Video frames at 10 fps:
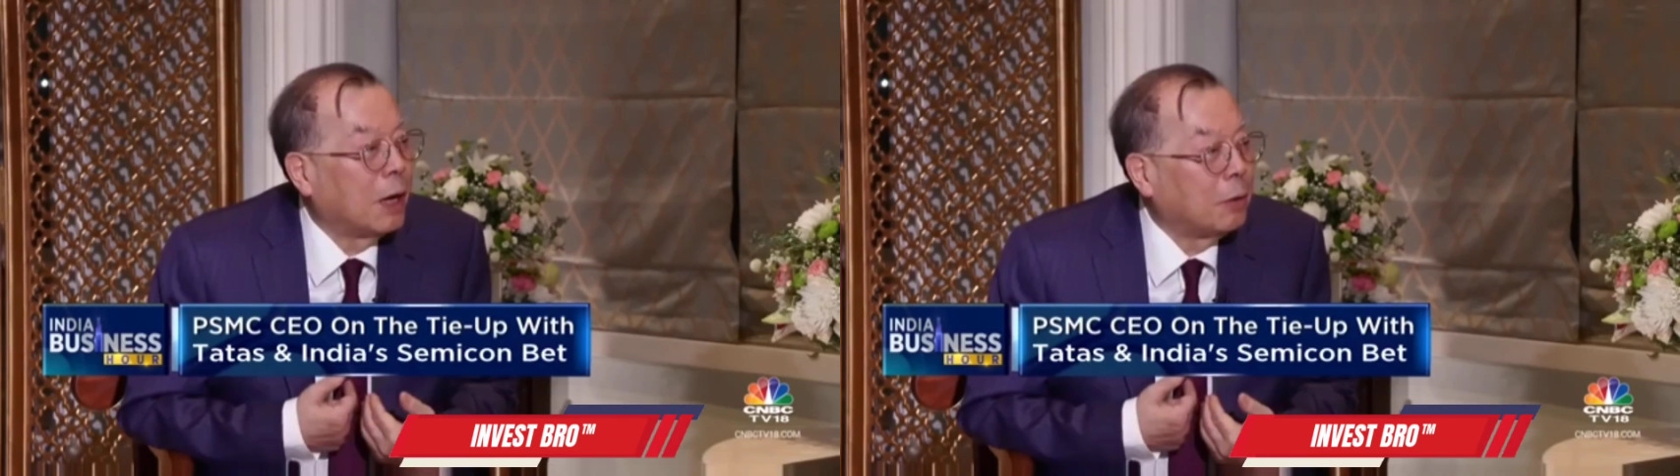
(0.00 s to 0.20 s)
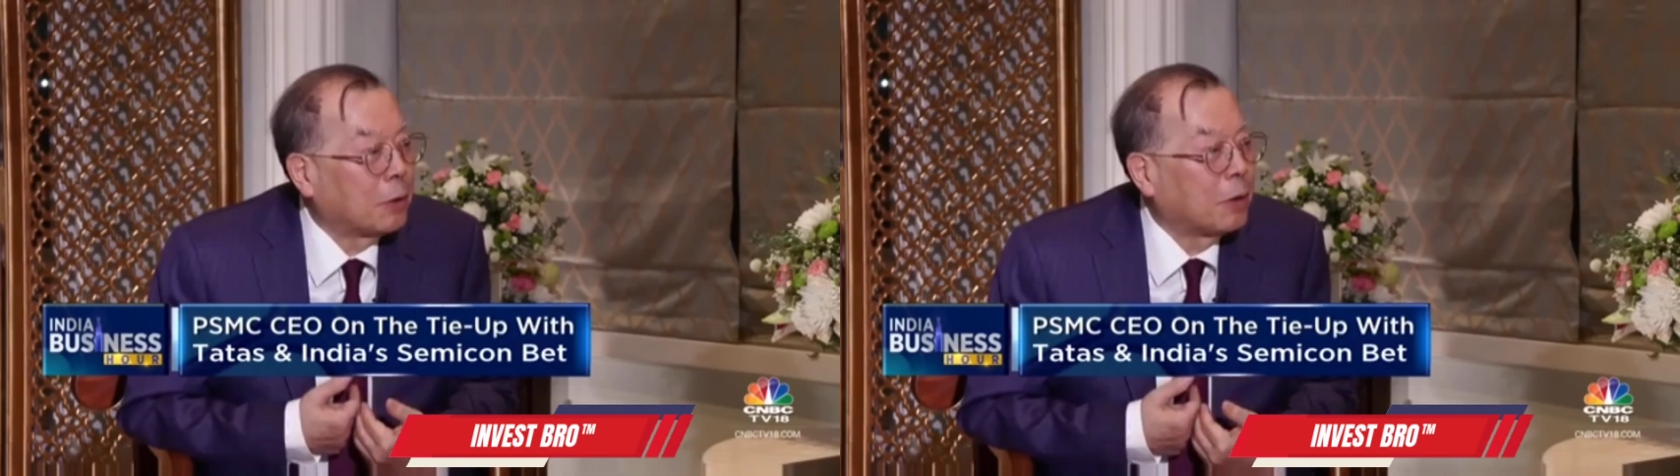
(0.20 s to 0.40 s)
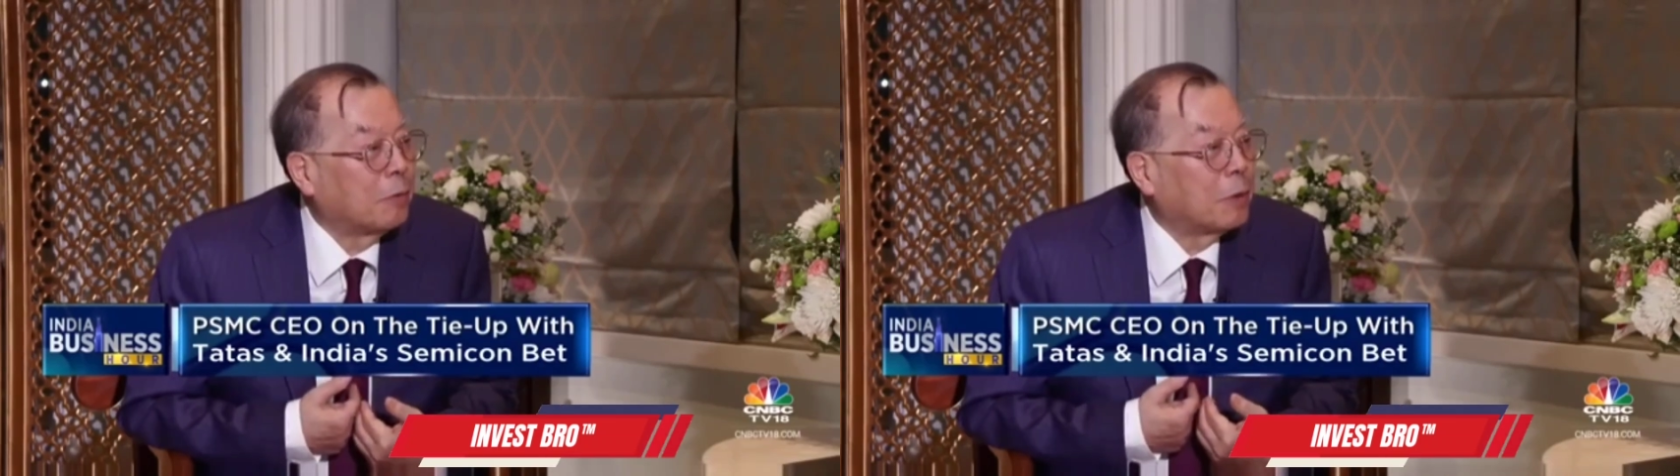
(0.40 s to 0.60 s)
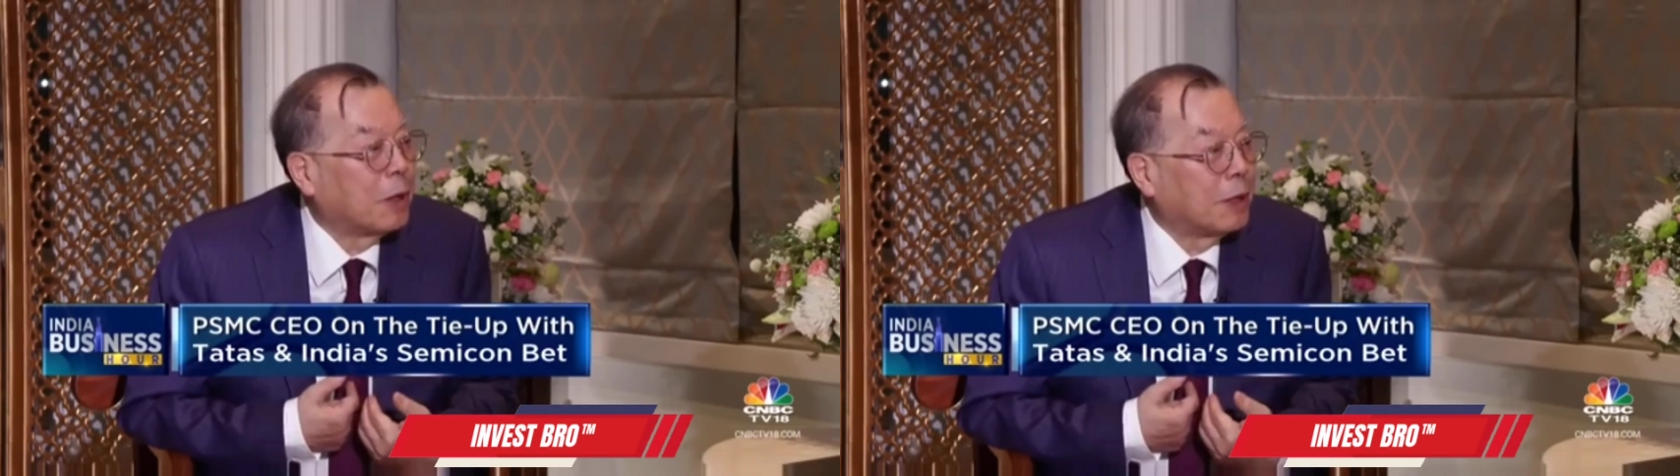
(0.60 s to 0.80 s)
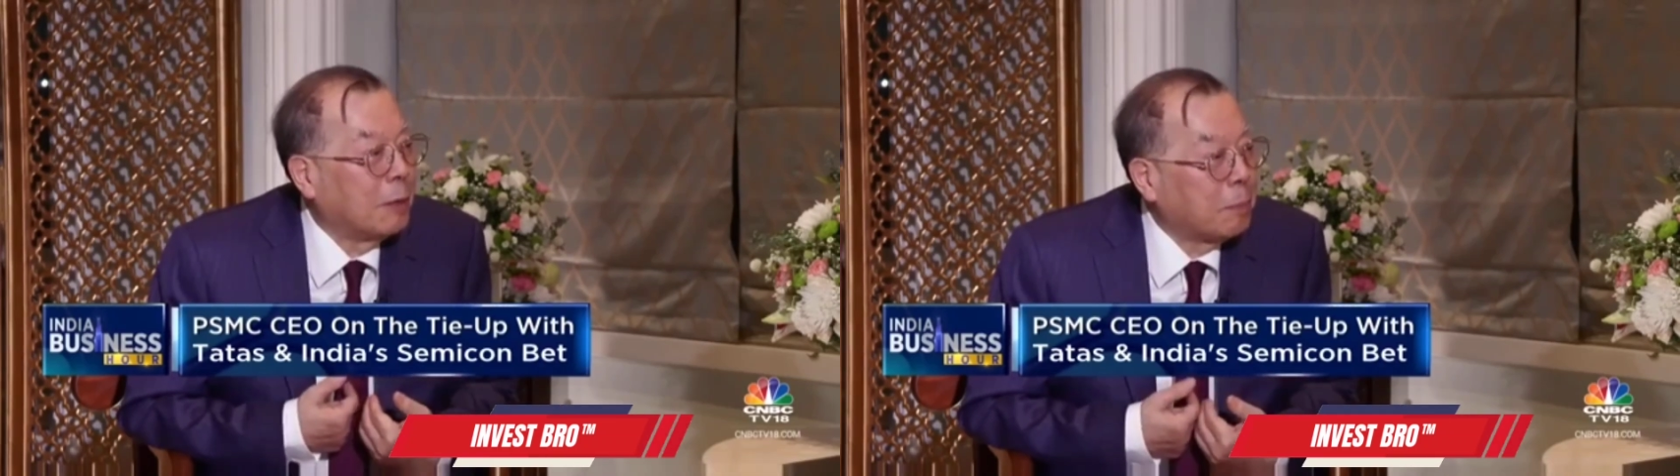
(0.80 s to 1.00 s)
I'm looking for
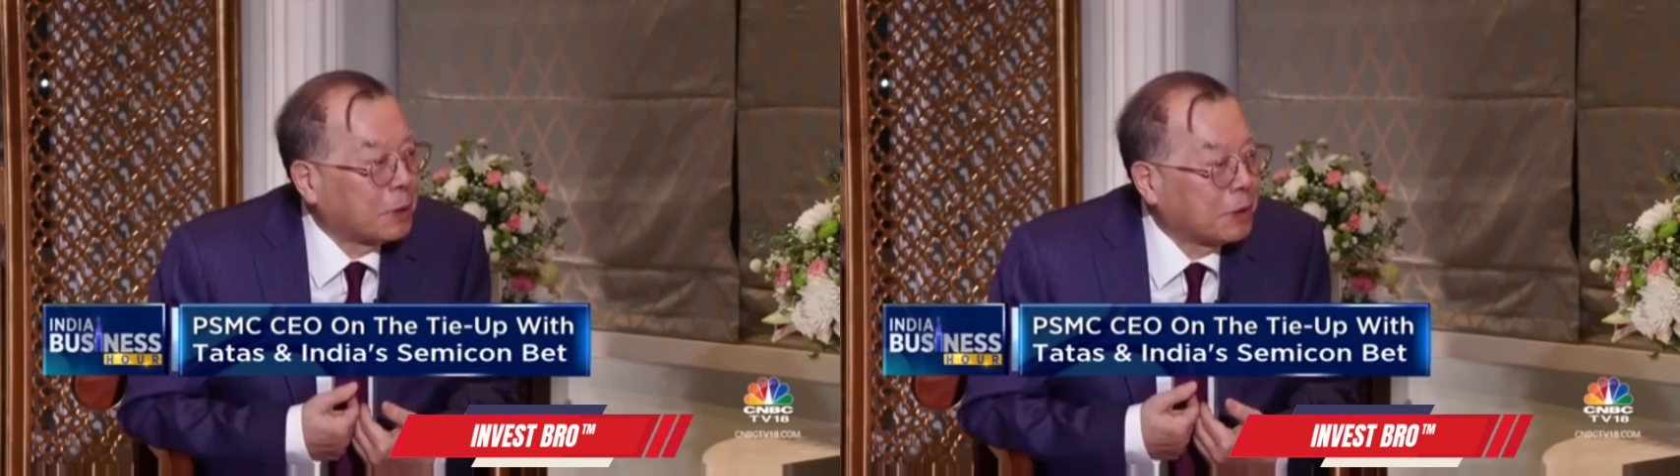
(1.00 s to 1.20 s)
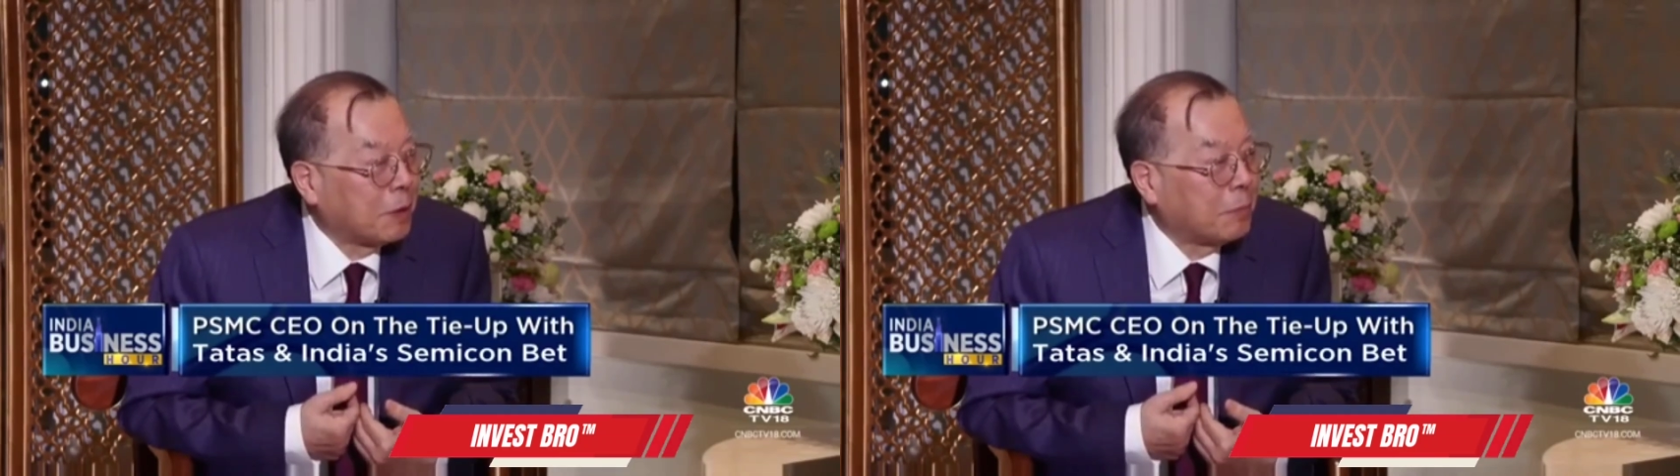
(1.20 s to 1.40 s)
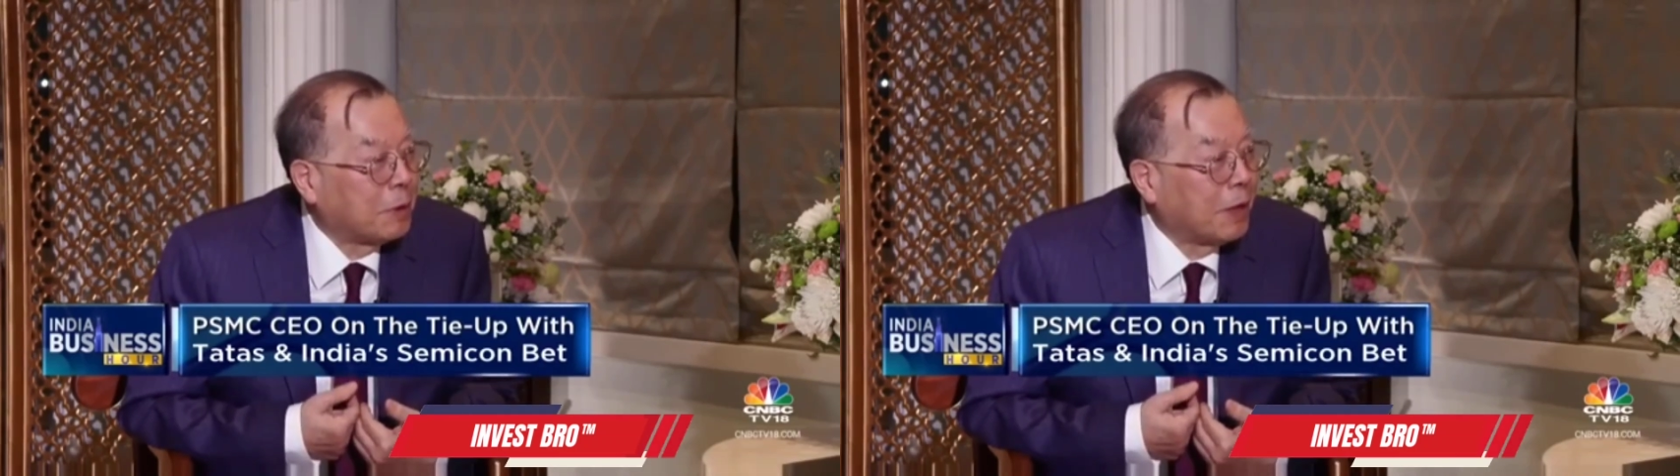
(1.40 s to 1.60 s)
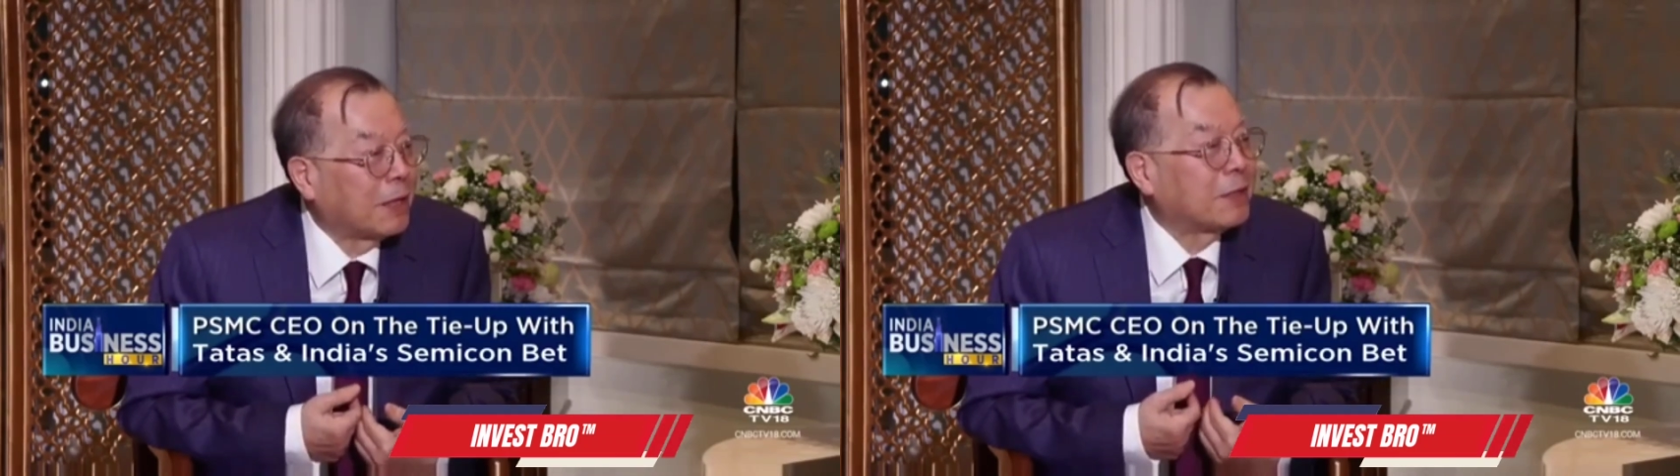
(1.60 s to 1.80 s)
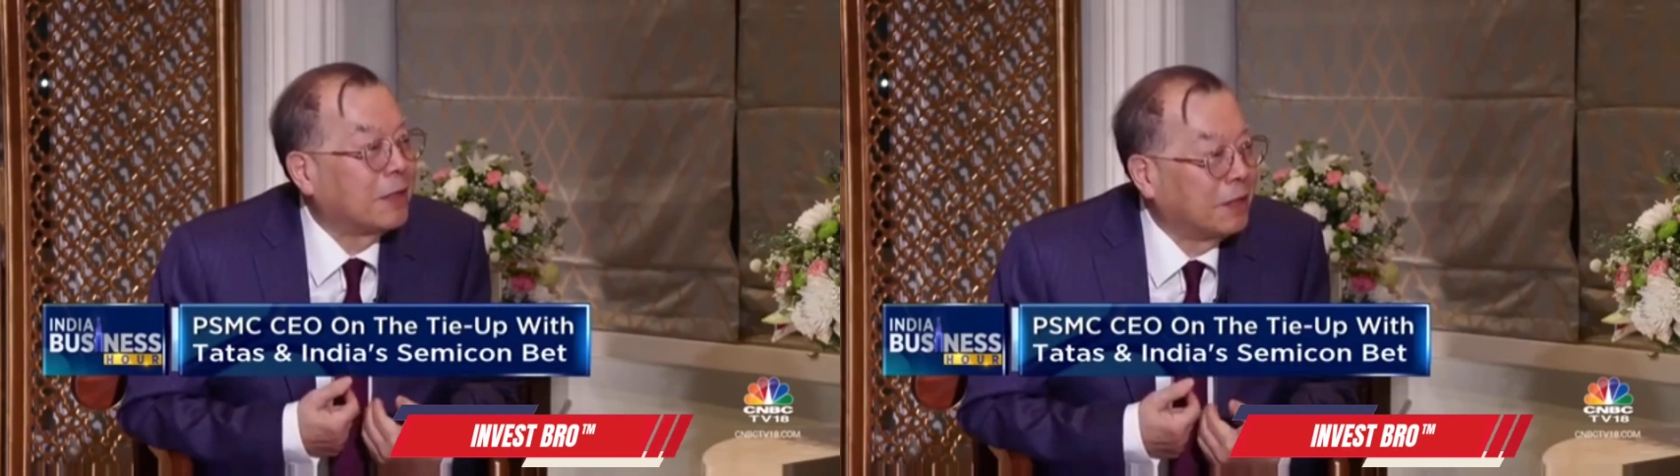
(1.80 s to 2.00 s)
the number 7.
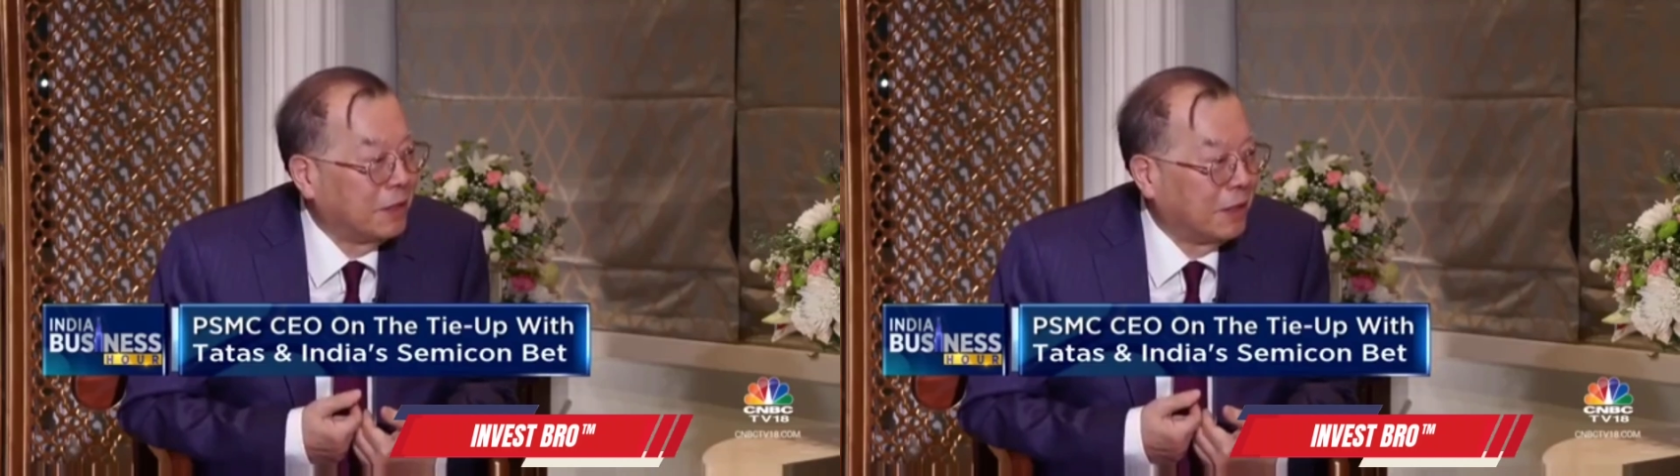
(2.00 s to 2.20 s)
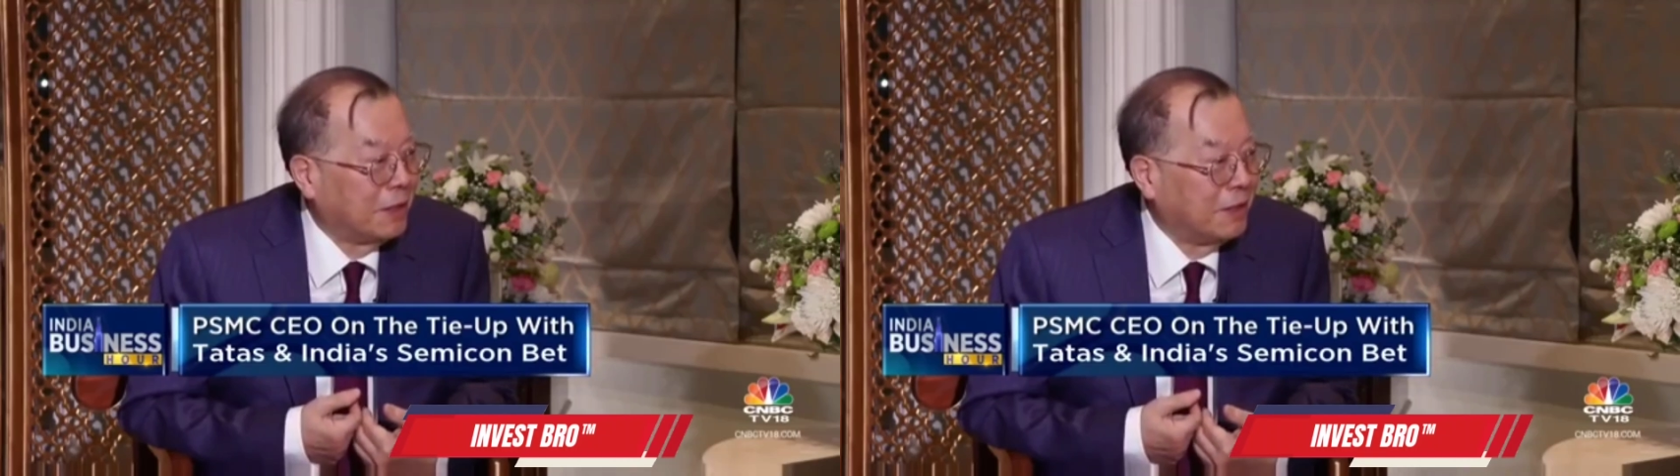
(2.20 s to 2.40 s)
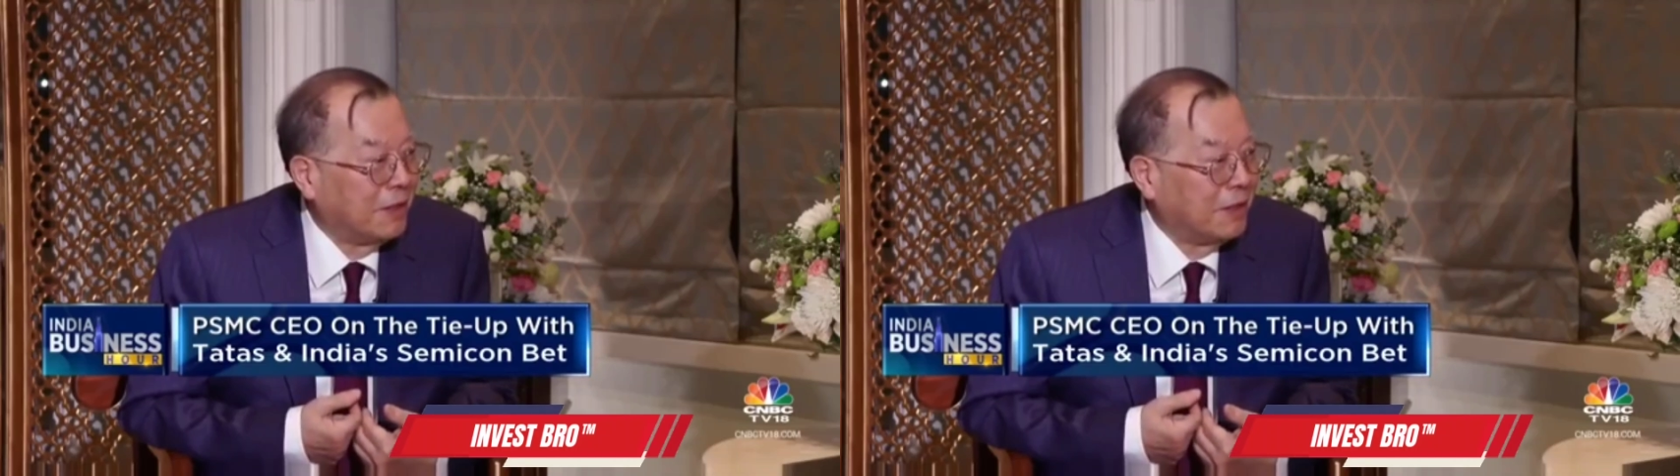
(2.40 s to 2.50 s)
That's India.